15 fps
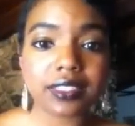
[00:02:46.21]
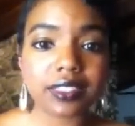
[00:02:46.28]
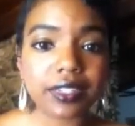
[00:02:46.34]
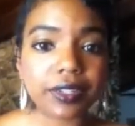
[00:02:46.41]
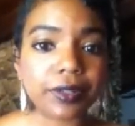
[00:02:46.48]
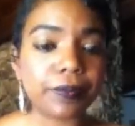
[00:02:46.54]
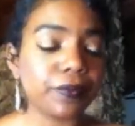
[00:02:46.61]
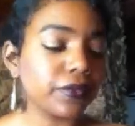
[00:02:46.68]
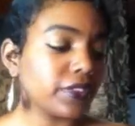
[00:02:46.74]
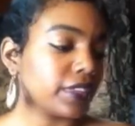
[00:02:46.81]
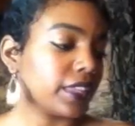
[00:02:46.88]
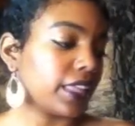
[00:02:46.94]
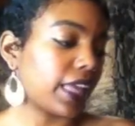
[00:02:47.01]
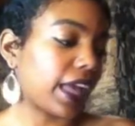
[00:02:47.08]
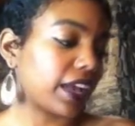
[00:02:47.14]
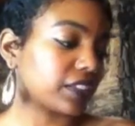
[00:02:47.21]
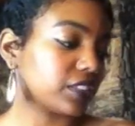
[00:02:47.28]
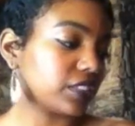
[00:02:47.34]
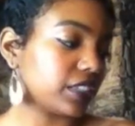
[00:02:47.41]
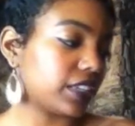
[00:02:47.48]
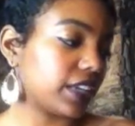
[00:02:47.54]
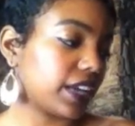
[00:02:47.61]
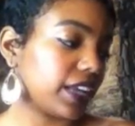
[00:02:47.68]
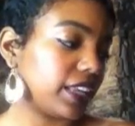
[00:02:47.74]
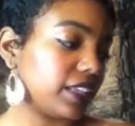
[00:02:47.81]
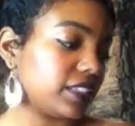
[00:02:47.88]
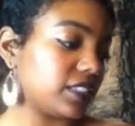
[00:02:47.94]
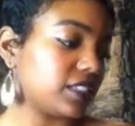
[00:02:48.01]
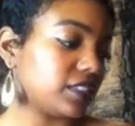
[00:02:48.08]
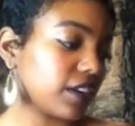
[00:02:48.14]
So Actually, I
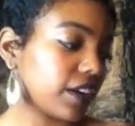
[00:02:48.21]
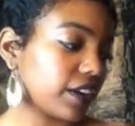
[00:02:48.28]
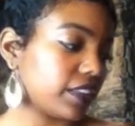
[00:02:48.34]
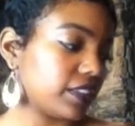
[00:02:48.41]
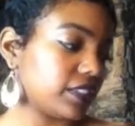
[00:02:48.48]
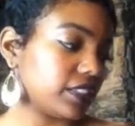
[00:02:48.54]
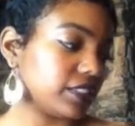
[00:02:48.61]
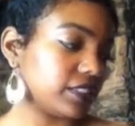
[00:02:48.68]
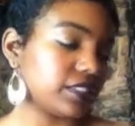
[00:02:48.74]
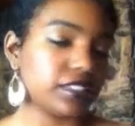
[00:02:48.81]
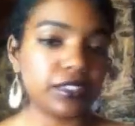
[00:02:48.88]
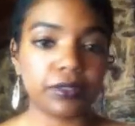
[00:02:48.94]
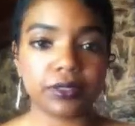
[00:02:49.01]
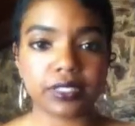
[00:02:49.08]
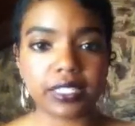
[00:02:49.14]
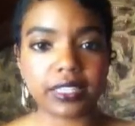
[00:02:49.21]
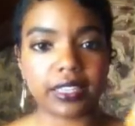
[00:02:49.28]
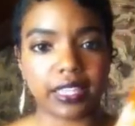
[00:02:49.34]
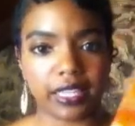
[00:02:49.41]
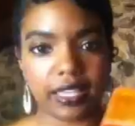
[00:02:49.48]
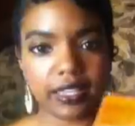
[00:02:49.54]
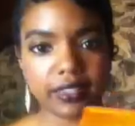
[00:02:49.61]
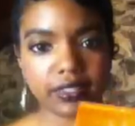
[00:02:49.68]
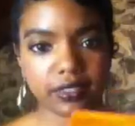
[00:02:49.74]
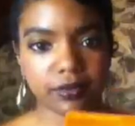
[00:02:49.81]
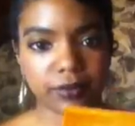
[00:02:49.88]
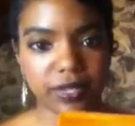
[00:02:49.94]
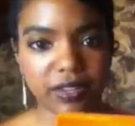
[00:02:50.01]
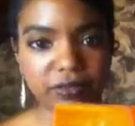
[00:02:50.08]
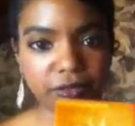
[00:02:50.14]
had started this using these
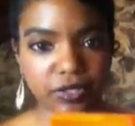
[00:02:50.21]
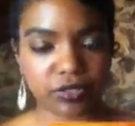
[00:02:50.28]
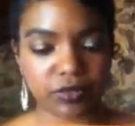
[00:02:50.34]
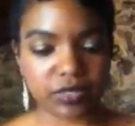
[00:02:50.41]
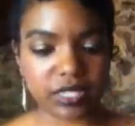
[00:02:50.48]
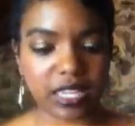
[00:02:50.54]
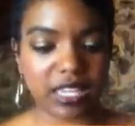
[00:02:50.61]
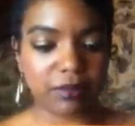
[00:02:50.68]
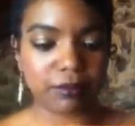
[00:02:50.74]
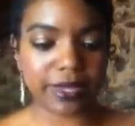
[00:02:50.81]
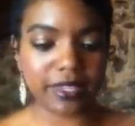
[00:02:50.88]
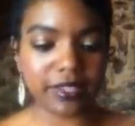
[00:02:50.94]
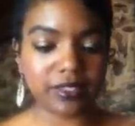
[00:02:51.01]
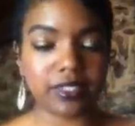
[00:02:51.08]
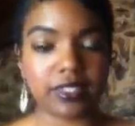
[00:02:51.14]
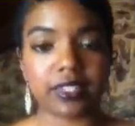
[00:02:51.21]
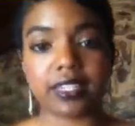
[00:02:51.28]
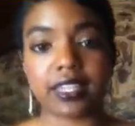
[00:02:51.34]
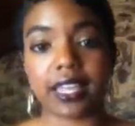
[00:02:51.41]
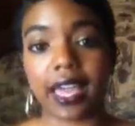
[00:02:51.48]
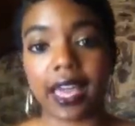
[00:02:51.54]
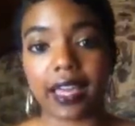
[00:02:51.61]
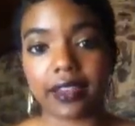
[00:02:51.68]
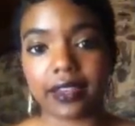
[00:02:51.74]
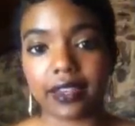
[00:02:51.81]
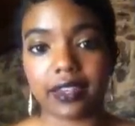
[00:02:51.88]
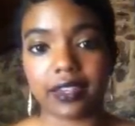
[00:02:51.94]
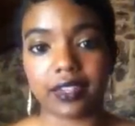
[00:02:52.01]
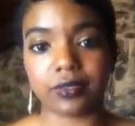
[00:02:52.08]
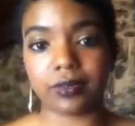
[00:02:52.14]
when I first was taking biotin because I had it
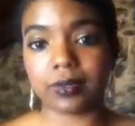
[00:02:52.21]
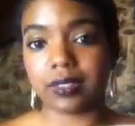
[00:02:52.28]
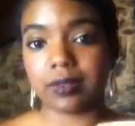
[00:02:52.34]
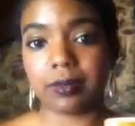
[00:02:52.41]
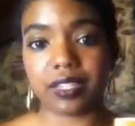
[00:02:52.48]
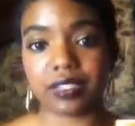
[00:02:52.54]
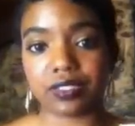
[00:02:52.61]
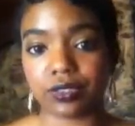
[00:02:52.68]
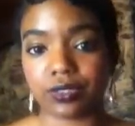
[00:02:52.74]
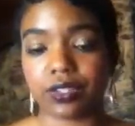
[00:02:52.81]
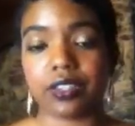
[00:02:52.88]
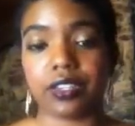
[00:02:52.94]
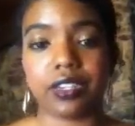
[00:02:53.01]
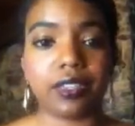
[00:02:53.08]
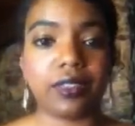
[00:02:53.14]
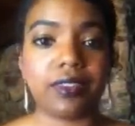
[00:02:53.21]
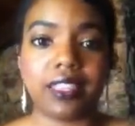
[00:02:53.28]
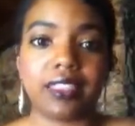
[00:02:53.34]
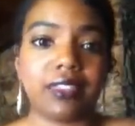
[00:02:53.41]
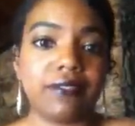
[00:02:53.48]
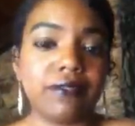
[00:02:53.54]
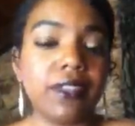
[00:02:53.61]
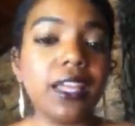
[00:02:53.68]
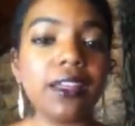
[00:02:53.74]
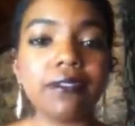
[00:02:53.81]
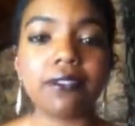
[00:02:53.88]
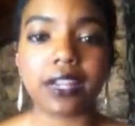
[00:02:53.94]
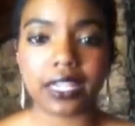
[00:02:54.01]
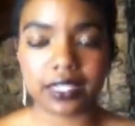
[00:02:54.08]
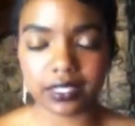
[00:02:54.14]
and I just wanted to make sure, you know, nothing
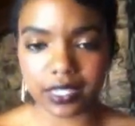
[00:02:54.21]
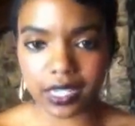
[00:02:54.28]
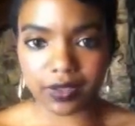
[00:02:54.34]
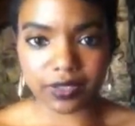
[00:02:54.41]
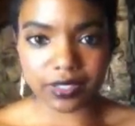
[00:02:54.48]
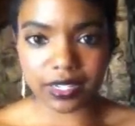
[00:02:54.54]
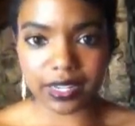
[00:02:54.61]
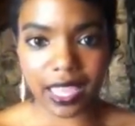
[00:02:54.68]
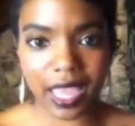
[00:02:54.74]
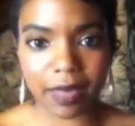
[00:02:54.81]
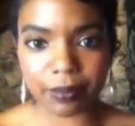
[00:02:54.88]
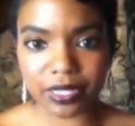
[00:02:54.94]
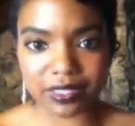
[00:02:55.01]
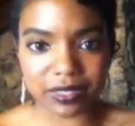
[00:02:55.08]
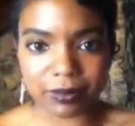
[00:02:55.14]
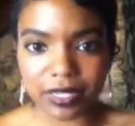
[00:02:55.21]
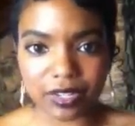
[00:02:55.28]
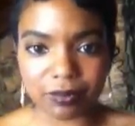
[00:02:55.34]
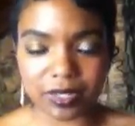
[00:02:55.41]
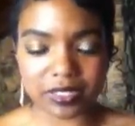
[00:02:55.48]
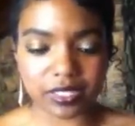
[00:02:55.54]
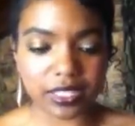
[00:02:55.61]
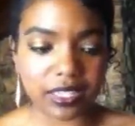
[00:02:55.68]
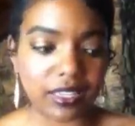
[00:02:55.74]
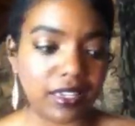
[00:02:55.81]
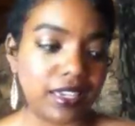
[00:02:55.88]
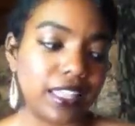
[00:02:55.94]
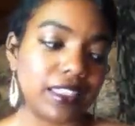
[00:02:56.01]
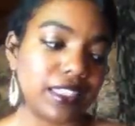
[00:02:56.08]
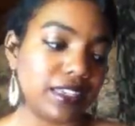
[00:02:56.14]
funny style was going to happen to me or my
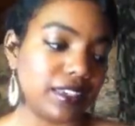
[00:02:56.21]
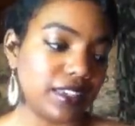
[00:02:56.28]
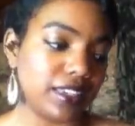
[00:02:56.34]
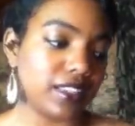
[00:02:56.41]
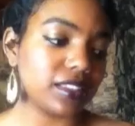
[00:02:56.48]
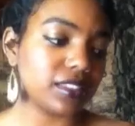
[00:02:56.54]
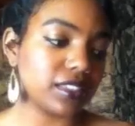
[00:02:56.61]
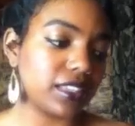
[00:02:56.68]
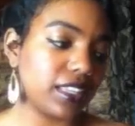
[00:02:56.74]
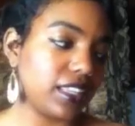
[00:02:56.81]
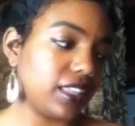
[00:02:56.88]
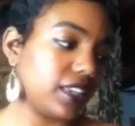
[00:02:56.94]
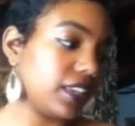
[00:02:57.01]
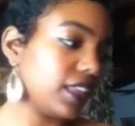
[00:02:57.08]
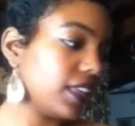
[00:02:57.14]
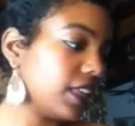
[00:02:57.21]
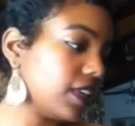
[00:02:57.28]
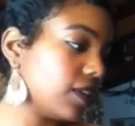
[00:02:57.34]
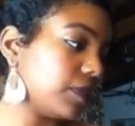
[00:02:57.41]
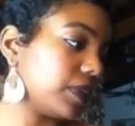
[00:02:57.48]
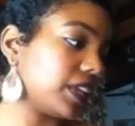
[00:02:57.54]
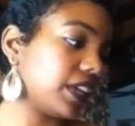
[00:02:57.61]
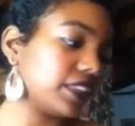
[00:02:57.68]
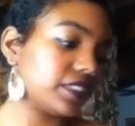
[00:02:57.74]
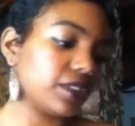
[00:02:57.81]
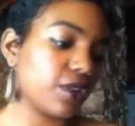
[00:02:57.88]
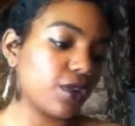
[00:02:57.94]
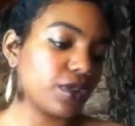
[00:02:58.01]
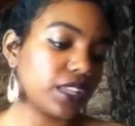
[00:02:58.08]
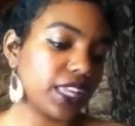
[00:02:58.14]
skin. Nothing did. So then, because
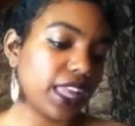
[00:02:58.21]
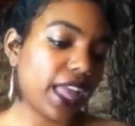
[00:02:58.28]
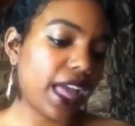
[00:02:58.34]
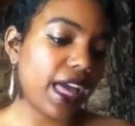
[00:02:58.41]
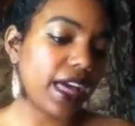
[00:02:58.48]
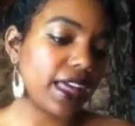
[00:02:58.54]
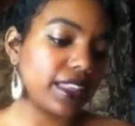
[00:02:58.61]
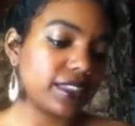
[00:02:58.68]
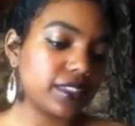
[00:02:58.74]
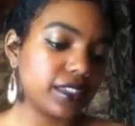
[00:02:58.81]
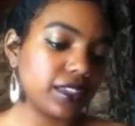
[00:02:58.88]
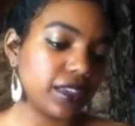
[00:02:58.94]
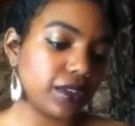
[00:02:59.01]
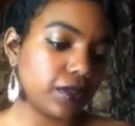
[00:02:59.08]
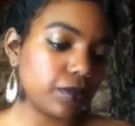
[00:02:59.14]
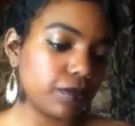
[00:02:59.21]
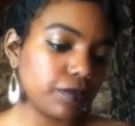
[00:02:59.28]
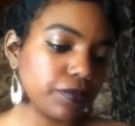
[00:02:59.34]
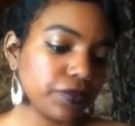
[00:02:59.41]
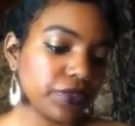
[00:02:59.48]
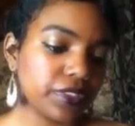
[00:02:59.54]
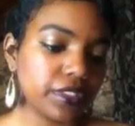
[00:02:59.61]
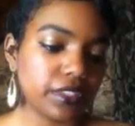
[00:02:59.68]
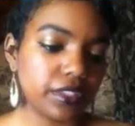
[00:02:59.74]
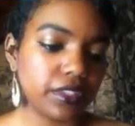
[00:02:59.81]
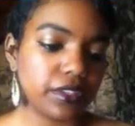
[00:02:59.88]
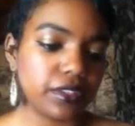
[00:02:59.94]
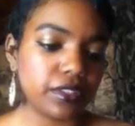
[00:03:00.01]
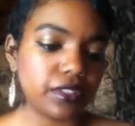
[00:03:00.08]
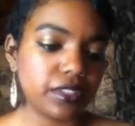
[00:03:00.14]
it only has, you know,
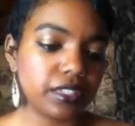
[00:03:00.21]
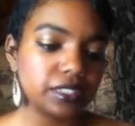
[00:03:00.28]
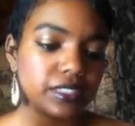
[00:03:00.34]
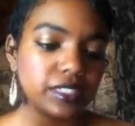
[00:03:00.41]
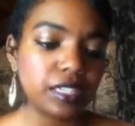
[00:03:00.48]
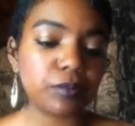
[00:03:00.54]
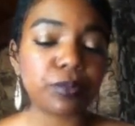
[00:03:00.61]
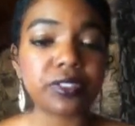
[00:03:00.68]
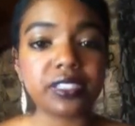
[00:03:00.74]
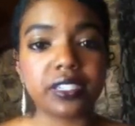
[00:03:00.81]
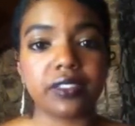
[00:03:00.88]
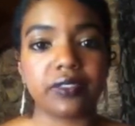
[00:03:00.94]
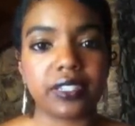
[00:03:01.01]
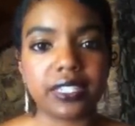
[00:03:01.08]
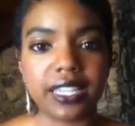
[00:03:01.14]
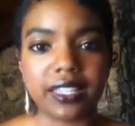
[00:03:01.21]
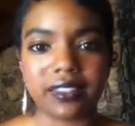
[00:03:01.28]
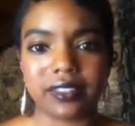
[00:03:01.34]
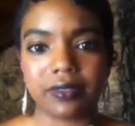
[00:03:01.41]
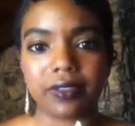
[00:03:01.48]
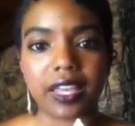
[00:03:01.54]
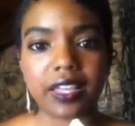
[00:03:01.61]
this 10% of the daily